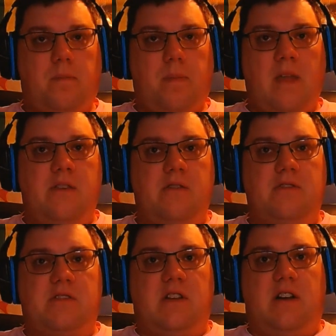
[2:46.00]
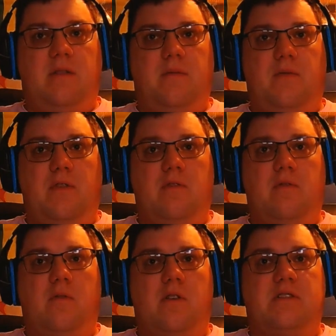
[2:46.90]
use fewer
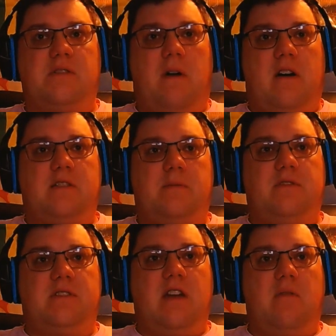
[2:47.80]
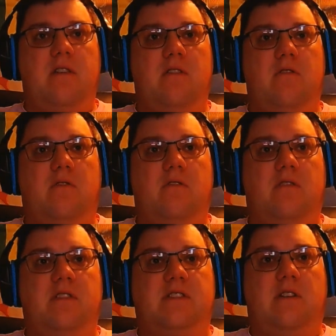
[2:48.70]
words as possible, so that way you
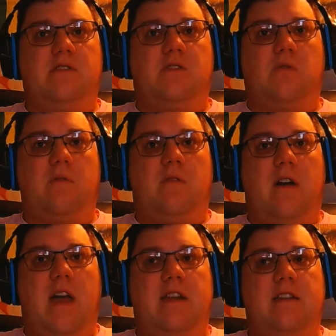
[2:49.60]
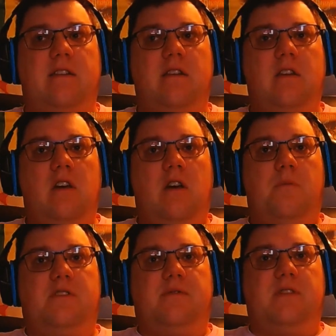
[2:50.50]
can tell the story while adding
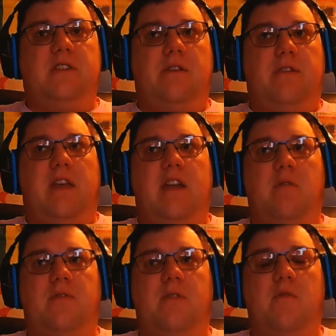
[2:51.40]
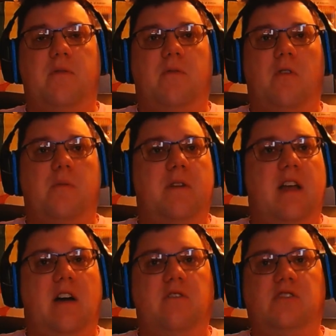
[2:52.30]
bits of detail to get everything moving forward. But
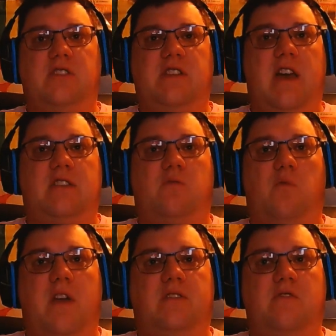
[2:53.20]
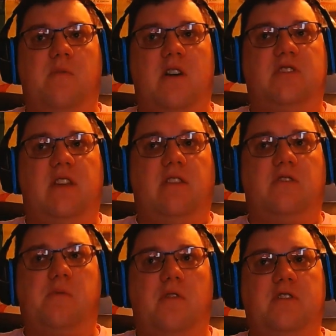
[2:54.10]
Ellis just adds way too much, and then
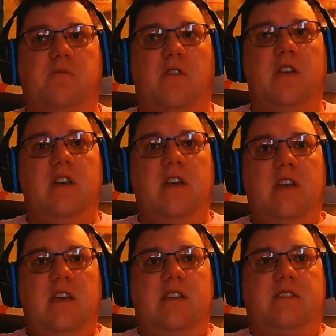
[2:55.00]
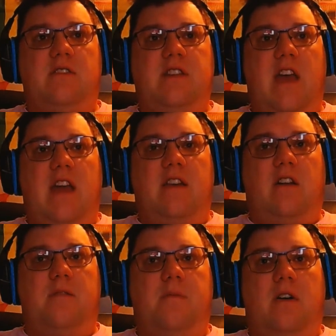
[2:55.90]
there's points where he starts adding
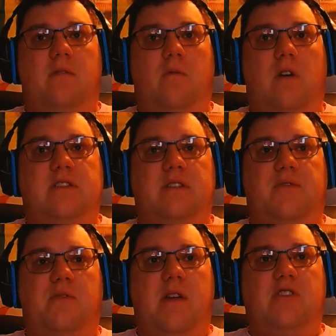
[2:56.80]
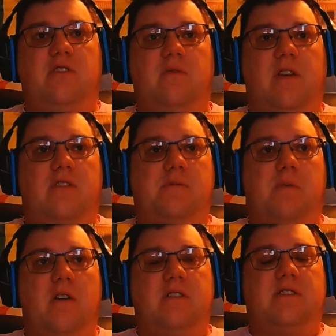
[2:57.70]
unwanted information. Like, there's
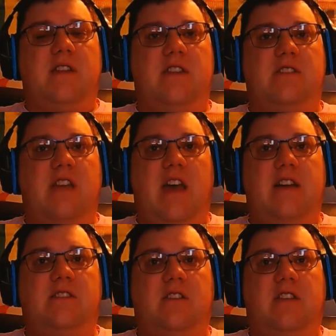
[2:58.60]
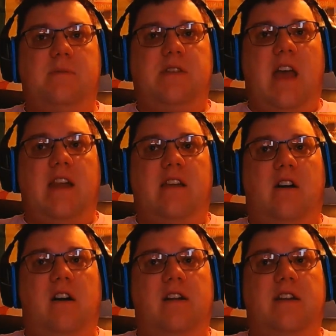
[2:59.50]
parts that he just keeps adding
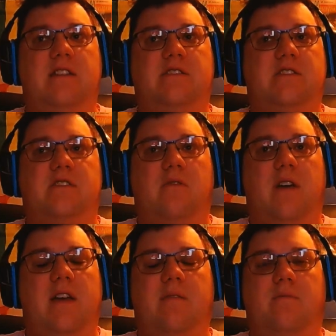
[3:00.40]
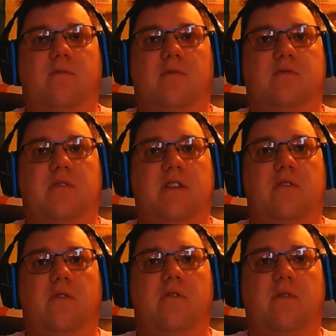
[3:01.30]
on, and it's just, I was really
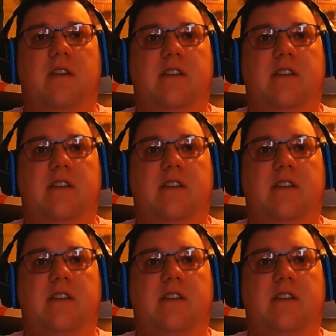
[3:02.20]
annoyed reading